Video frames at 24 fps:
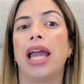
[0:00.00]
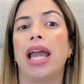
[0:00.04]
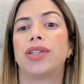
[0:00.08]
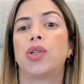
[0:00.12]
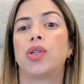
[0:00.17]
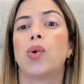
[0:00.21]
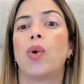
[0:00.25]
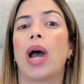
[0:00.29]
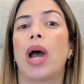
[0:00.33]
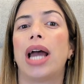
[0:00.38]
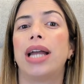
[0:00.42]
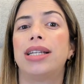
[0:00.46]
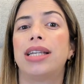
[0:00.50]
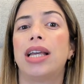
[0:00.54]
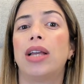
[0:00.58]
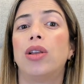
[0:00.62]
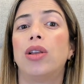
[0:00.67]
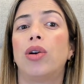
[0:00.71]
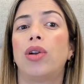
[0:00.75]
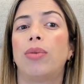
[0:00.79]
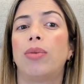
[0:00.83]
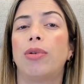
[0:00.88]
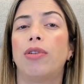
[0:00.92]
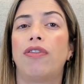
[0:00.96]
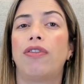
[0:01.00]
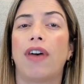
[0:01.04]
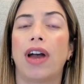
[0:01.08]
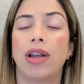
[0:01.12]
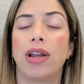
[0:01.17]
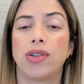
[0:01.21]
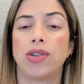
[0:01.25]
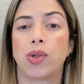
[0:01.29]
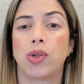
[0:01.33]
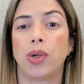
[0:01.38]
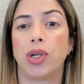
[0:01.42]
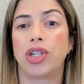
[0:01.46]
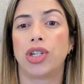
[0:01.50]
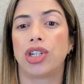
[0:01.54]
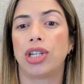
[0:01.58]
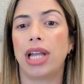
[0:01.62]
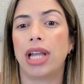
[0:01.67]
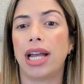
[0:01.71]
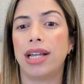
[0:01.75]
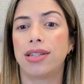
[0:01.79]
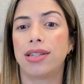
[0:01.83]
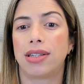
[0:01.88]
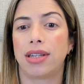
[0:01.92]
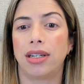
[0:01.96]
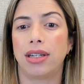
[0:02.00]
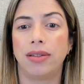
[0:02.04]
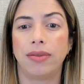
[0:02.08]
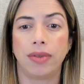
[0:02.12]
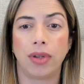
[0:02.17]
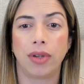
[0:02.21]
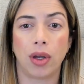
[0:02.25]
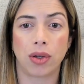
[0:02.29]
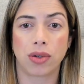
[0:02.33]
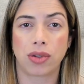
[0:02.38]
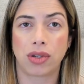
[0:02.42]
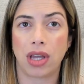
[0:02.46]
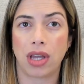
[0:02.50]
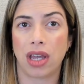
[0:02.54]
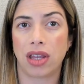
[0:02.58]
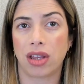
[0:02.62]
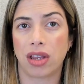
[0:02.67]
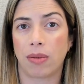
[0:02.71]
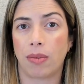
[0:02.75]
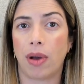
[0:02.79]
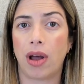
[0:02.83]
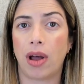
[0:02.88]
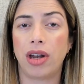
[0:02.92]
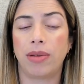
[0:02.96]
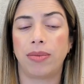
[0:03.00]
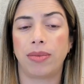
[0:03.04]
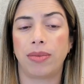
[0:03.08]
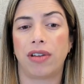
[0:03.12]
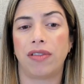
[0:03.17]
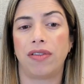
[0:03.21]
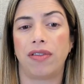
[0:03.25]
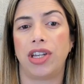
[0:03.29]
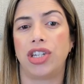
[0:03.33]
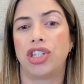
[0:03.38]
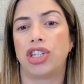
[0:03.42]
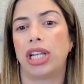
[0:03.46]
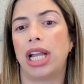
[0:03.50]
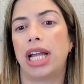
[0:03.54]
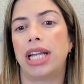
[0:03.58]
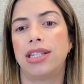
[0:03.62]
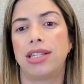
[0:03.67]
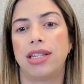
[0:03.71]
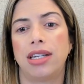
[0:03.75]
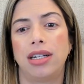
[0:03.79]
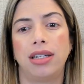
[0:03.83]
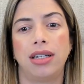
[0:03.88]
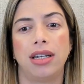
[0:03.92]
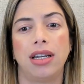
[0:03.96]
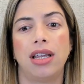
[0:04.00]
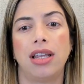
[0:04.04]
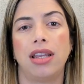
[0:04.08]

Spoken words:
To add downloadable files to each lesson, you'll see in the bottom of each lesson